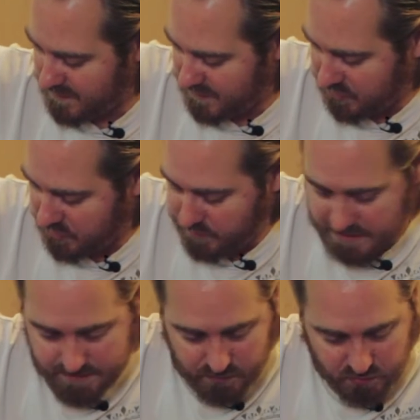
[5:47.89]
should
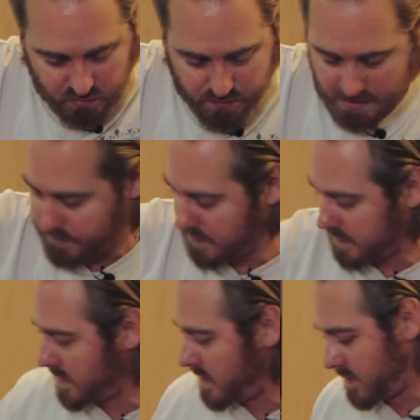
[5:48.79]
be able to pop the
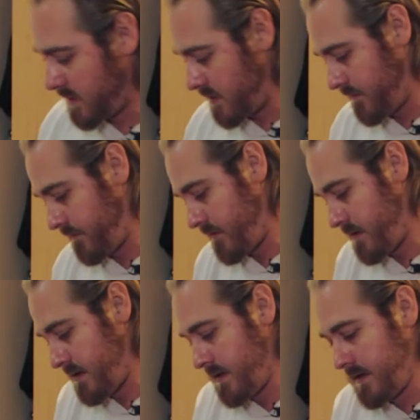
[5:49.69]
stock off.
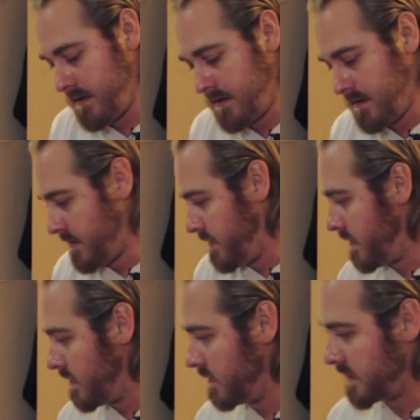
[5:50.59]
You
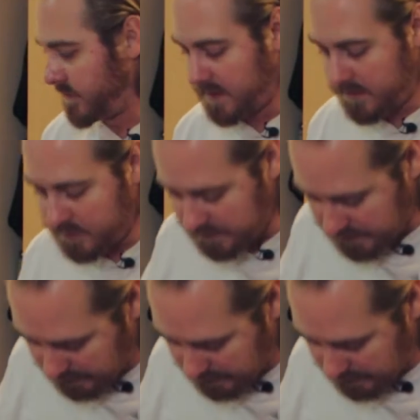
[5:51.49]
know, sometimes it's a